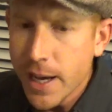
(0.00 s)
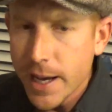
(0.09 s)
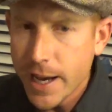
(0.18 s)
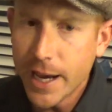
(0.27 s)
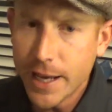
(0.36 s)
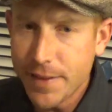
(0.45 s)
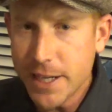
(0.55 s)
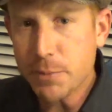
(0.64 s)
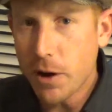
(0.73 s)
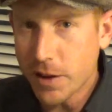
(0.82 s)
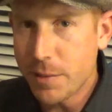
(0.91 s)
And that's
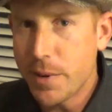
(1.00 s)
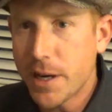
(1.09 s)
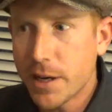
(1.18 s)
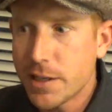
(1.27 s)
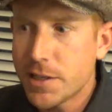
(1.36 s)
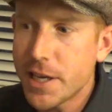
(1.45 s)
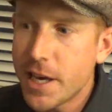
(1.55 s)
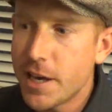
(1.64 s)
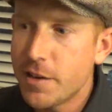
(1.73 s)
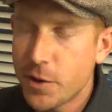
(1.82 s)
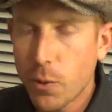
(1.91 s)
partly because
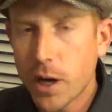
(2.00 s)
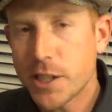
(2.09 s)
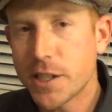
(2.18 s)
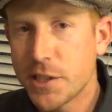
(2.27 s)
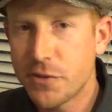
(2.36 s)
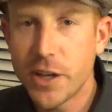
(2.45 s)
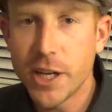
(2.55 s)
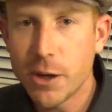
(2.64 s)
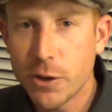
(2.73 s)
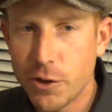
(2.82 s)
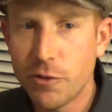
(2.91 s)
if you're watching this
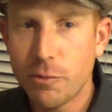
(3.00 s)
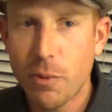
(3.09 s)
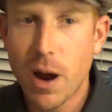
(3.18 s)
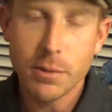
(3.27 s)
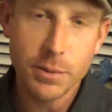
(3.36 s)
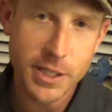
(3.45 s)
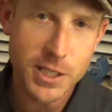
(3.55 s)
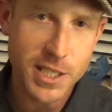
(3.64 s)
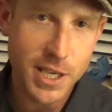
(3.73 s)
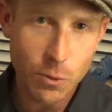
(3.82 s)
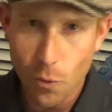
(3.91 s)
video, you've probably
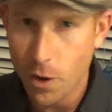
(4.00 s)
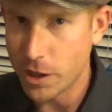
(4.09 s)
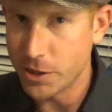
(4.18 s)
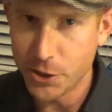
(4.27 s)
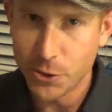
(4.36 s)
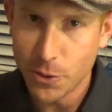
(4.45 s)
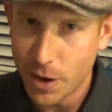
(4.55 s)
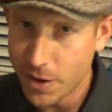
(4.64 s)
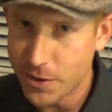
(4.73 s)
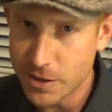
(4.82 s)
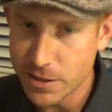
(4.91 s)
seen one or two
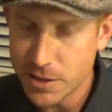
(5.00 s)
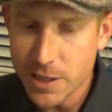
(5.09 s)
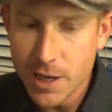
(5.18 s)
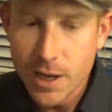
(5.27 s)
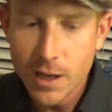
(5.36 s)
others